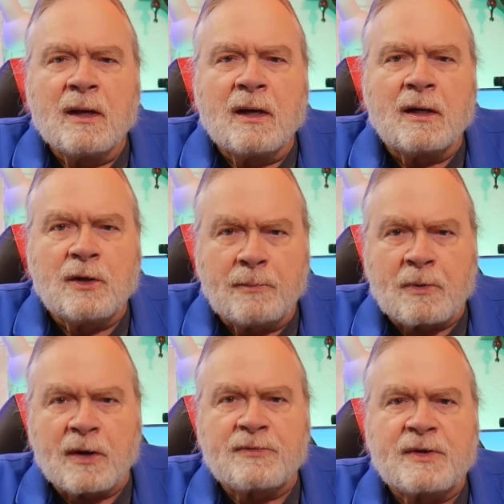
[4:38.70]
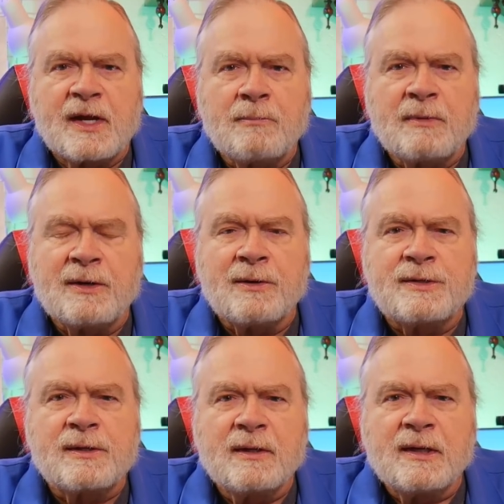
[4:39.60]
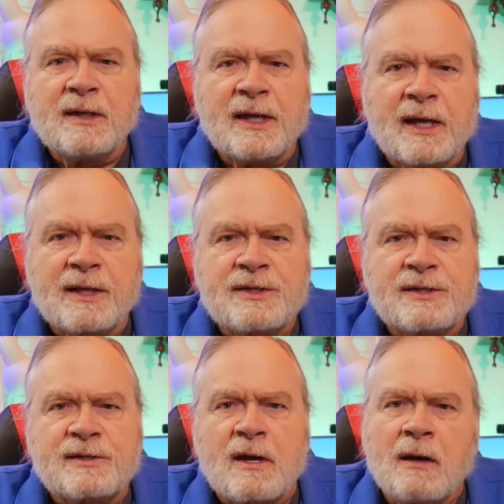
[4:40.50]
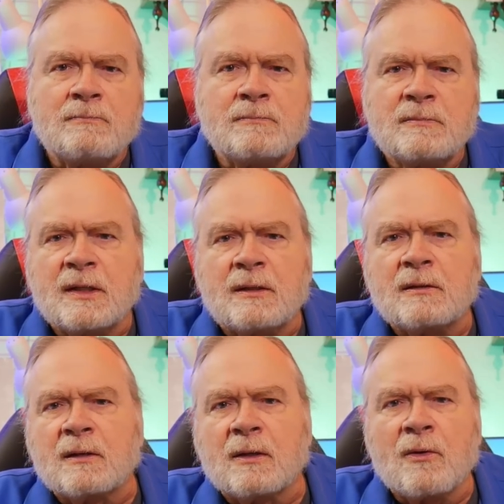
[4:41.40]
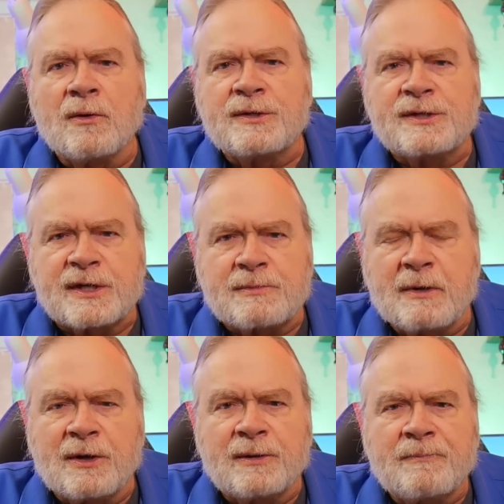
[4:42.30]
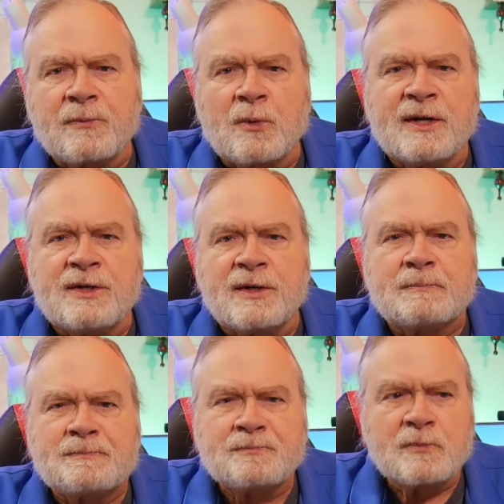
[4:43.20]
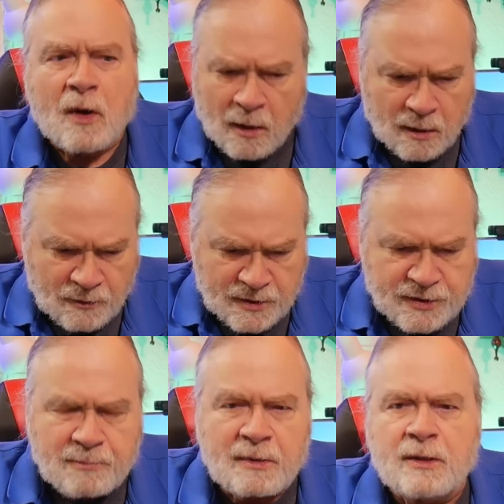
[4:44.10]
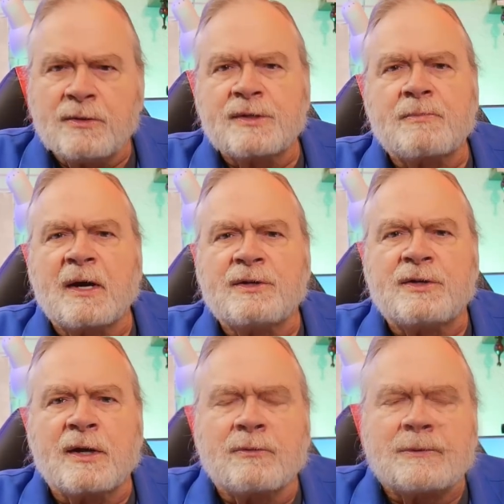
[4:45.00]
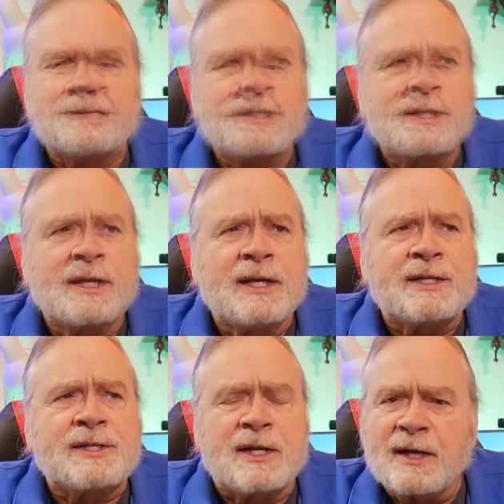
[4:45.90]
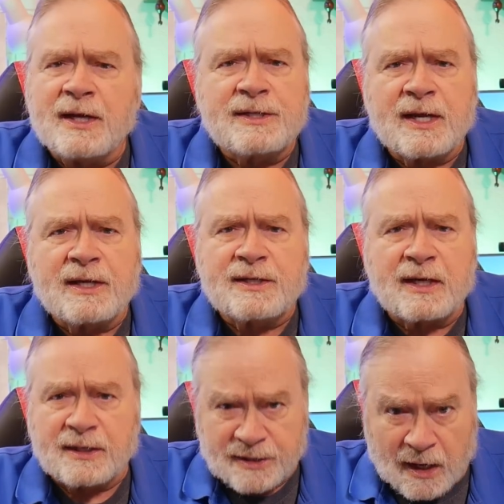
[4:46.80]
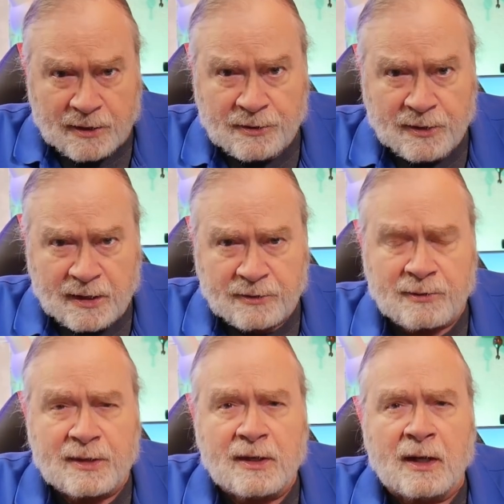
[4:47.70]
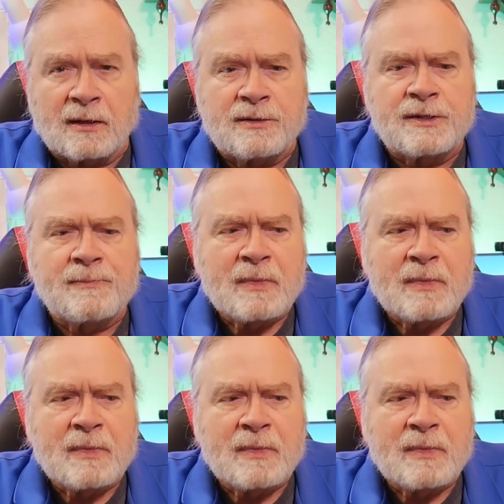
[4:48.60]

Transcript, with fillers: a good part of 10 meters, and some in the lower six meter region, all of which can be used by a general. It's a nice antenna, it's under $100.